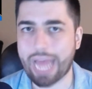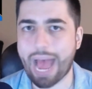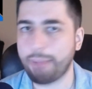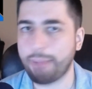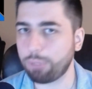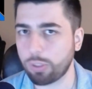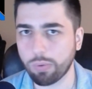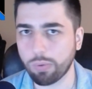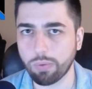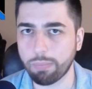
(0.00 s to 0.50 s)

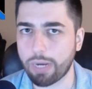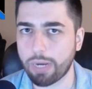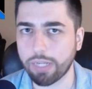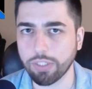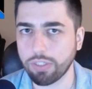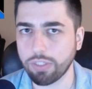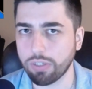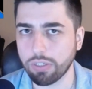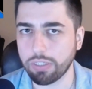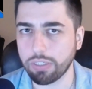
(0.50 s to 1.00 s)
absolute
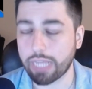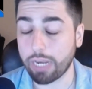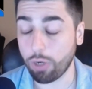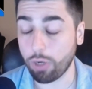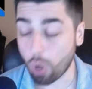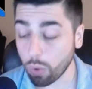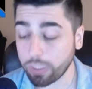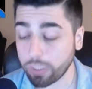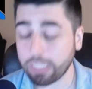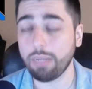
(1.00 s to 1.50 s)
monsters that
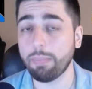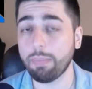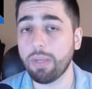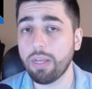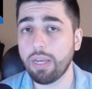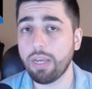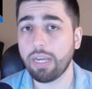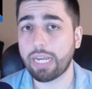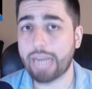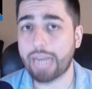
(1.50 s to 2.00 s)
no team
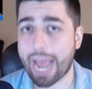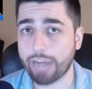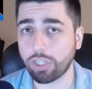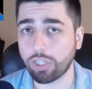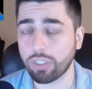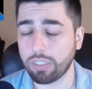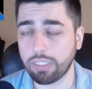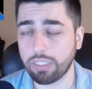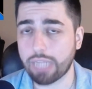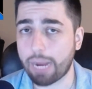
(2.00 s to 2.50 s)
can
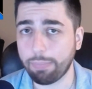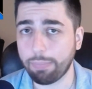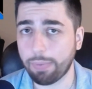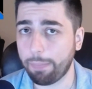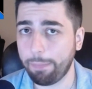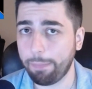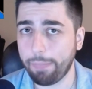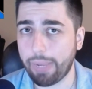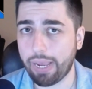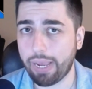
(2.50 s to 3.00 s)
actually stop them.